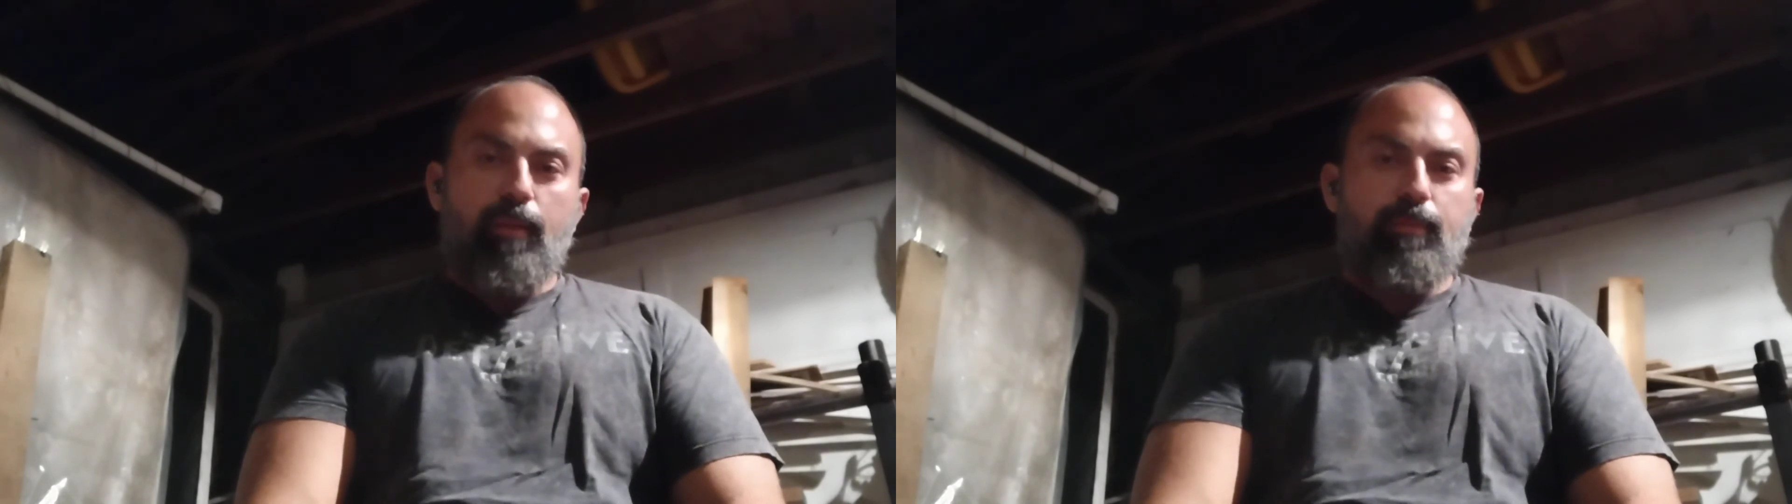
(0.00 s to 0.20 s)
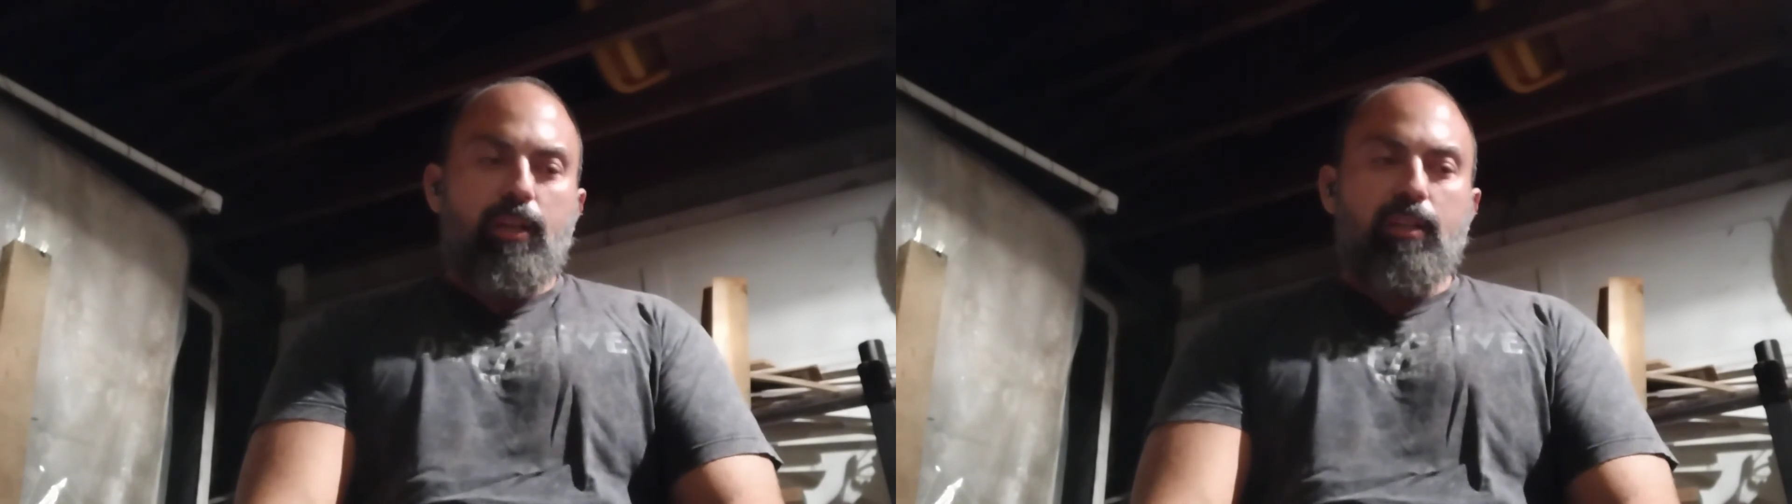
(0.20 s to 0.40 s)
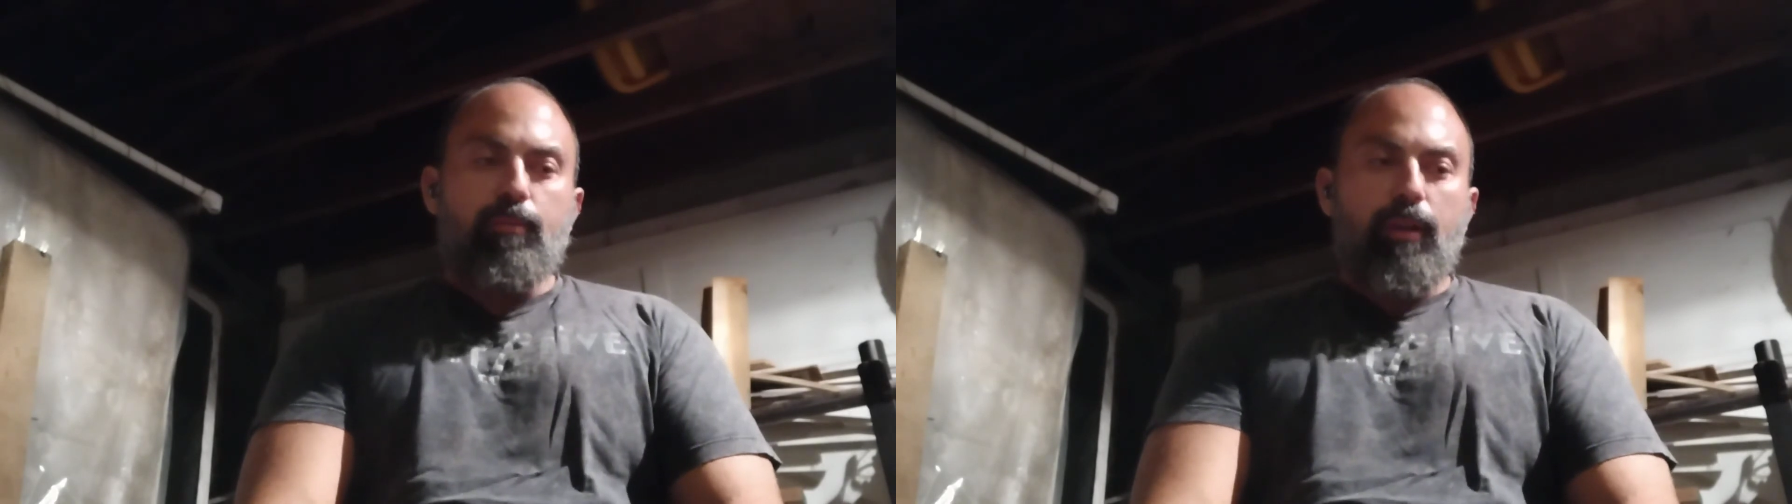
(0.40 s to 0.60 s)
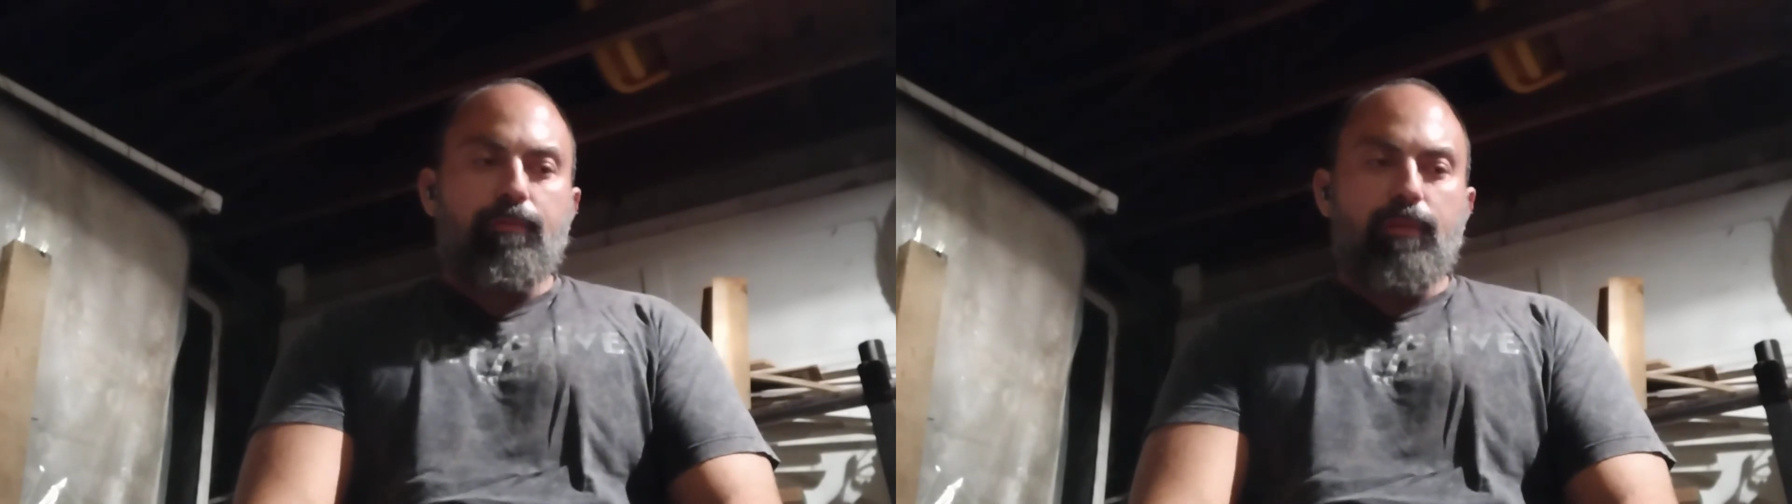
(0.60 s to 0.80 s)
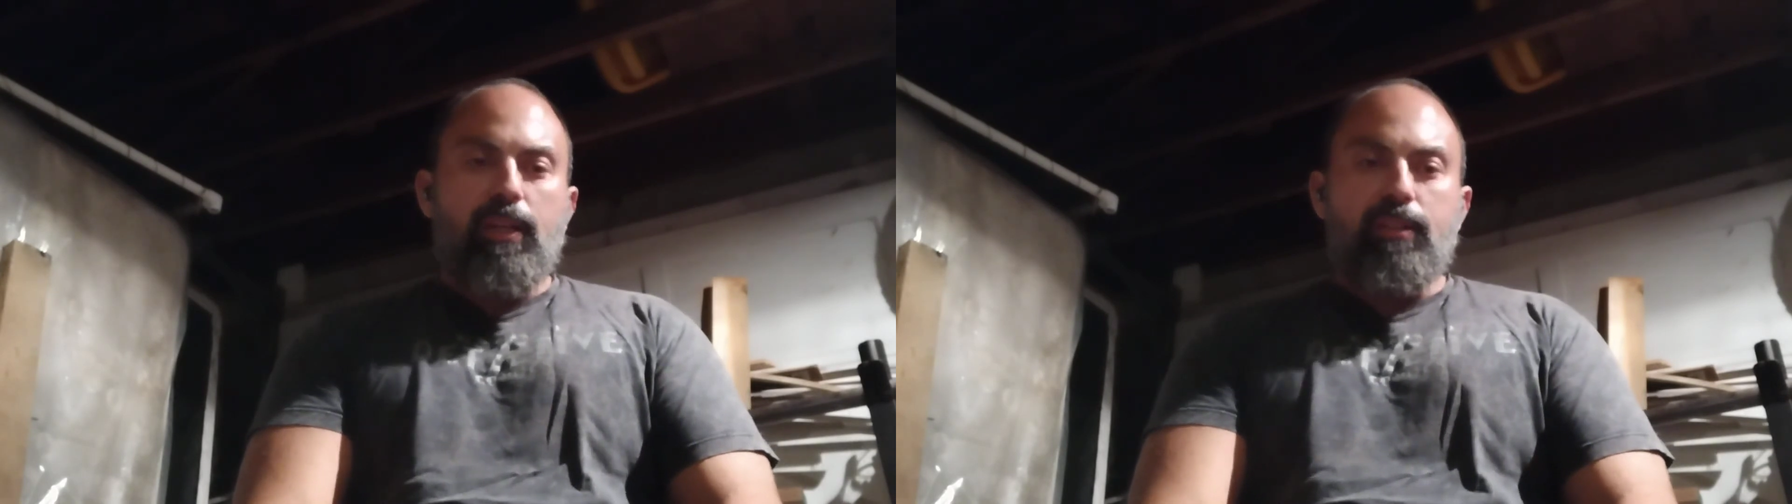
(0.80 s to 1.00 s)
I'm talking to my
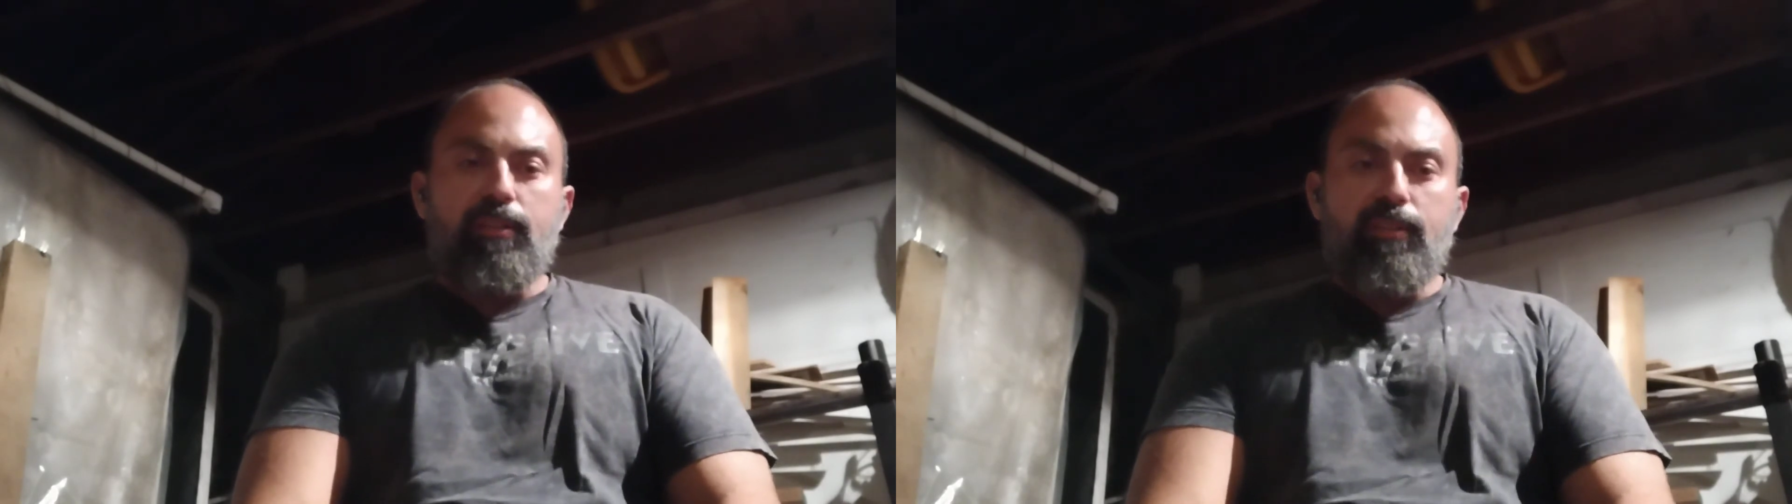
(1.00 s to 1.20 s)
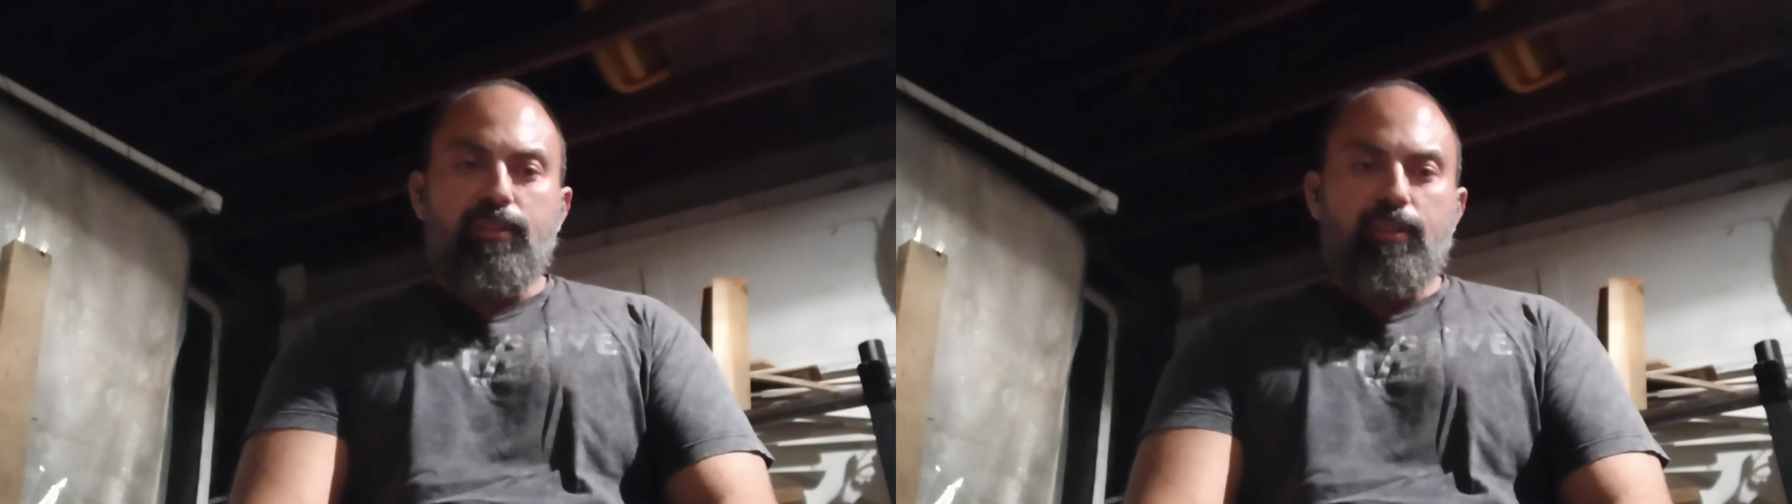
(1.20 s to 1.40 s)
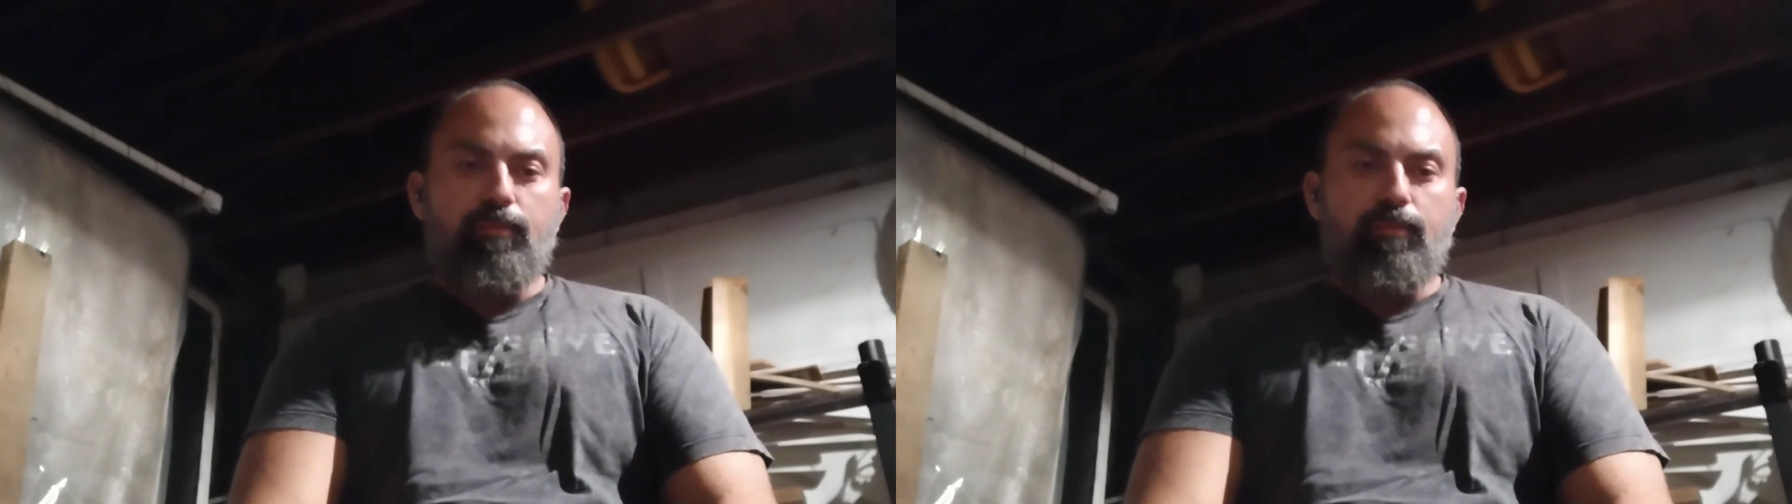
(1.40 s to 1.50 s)
friends.